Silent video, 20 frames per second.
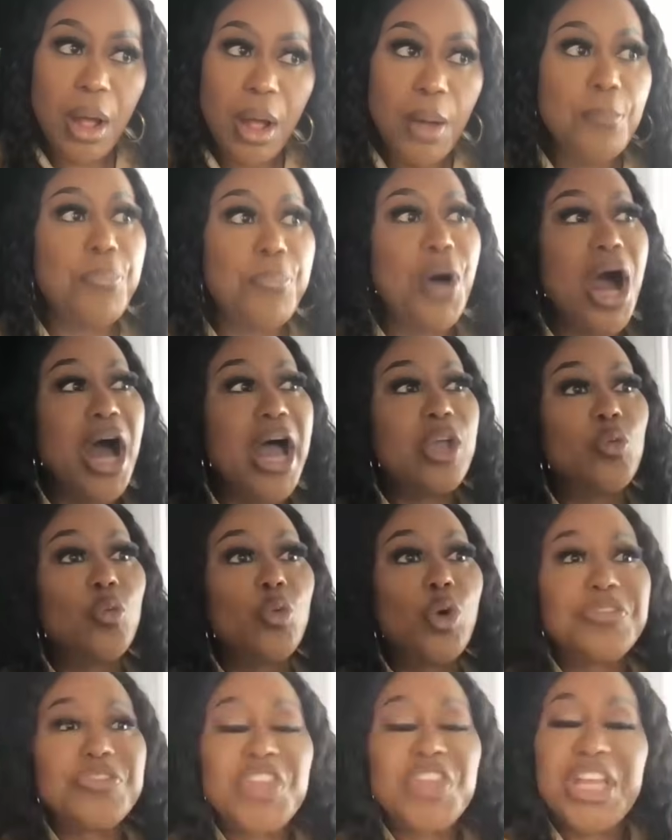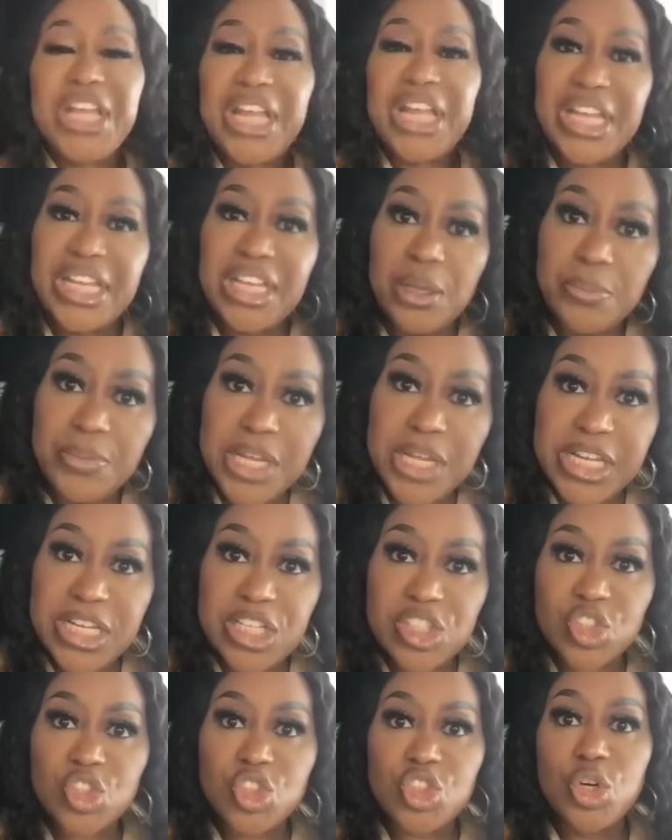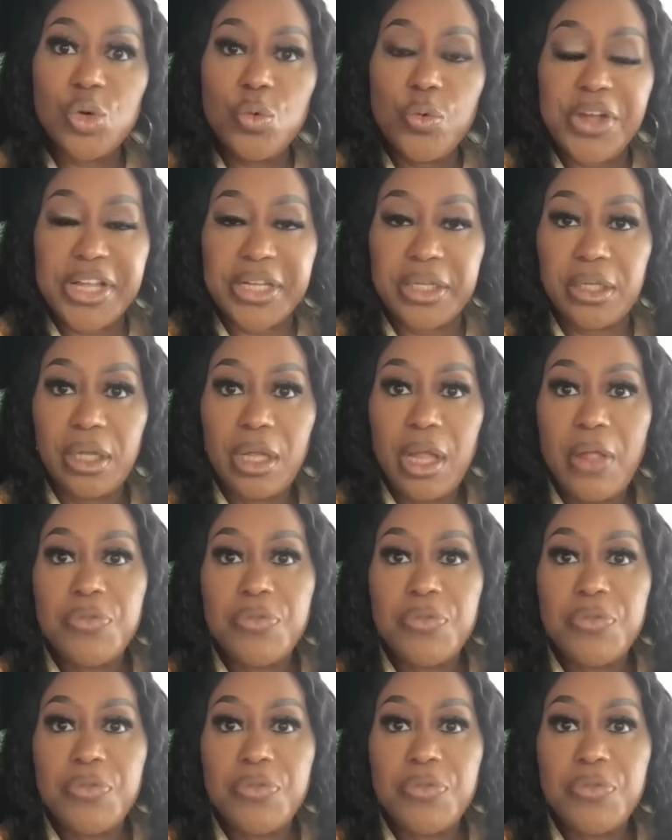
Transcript: by what the enemy is doing